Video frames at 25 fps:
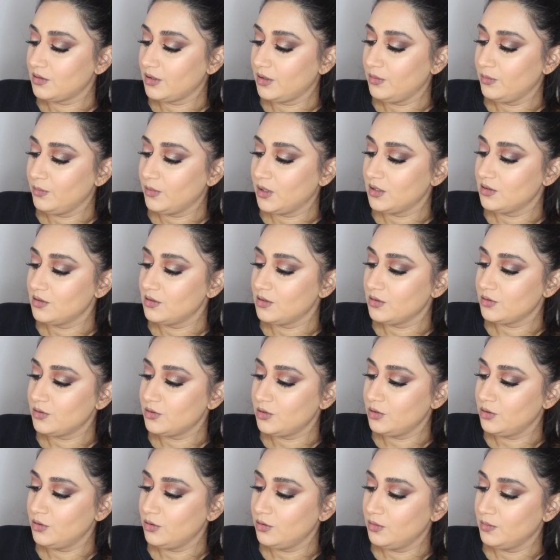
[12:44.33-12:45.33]
want
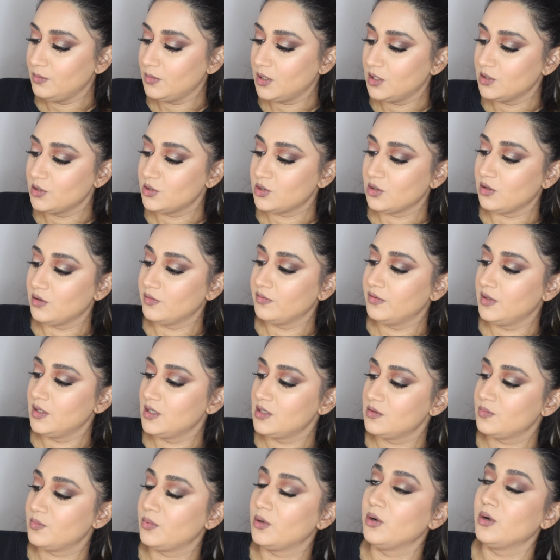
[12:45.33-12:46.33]
too much of
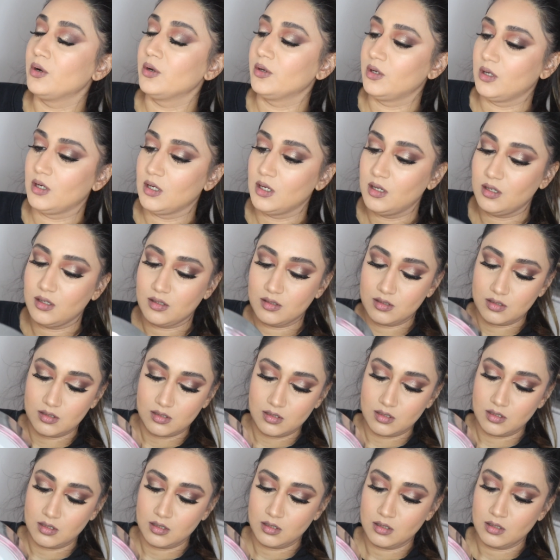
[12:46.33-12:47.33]
this product.
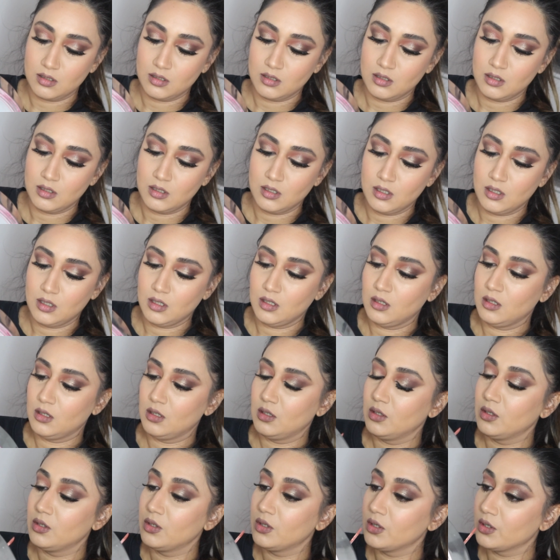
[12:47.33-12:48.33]

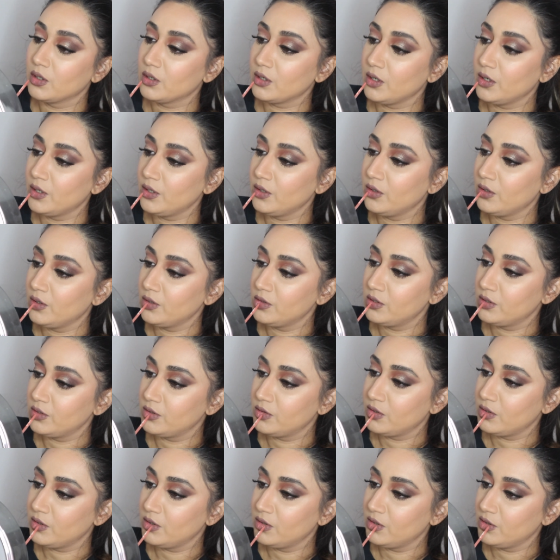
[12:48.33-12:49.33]
Kind of
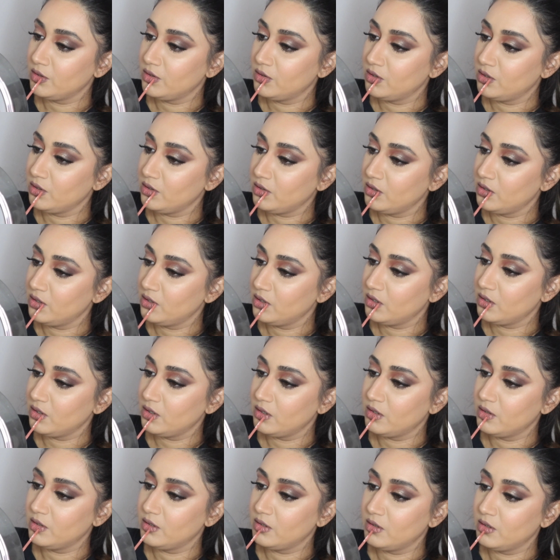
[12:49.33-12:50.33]
just want to dot
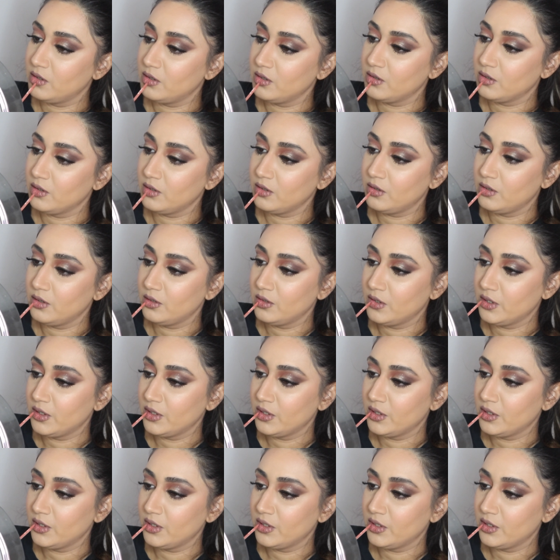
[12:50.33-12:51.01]
it on.